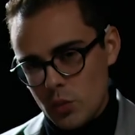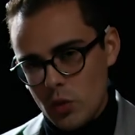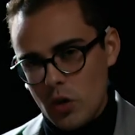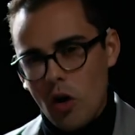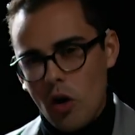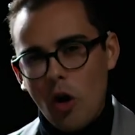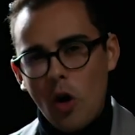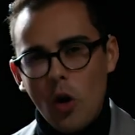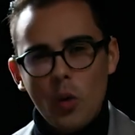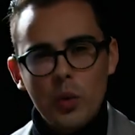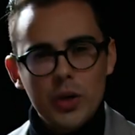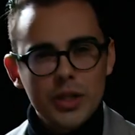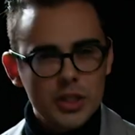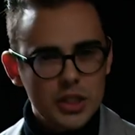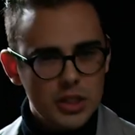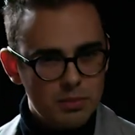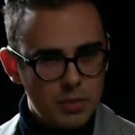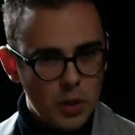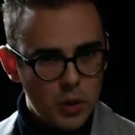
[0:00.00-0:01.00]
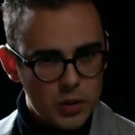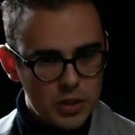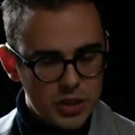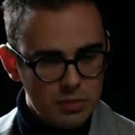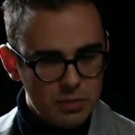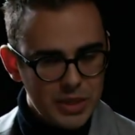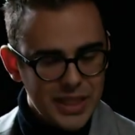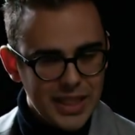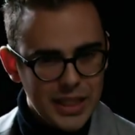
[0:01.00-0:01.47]
we're always supposed
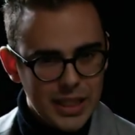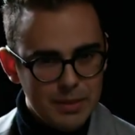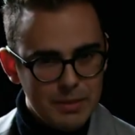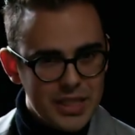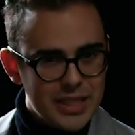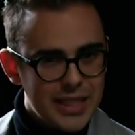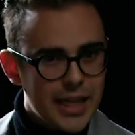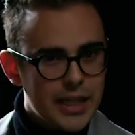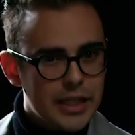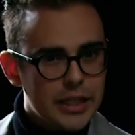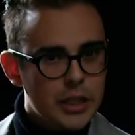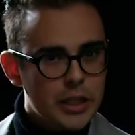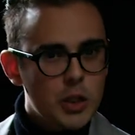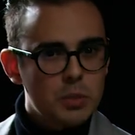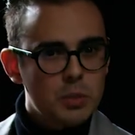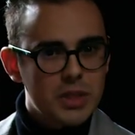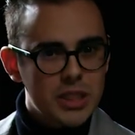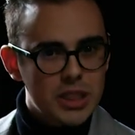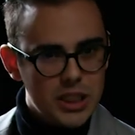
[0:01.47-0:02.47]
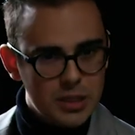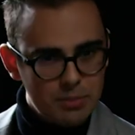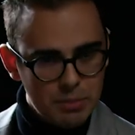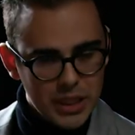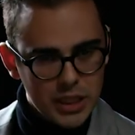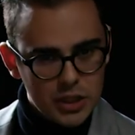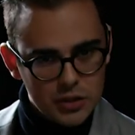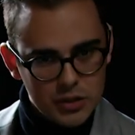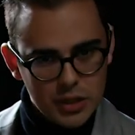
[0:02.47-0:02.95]
to be imitating human speech.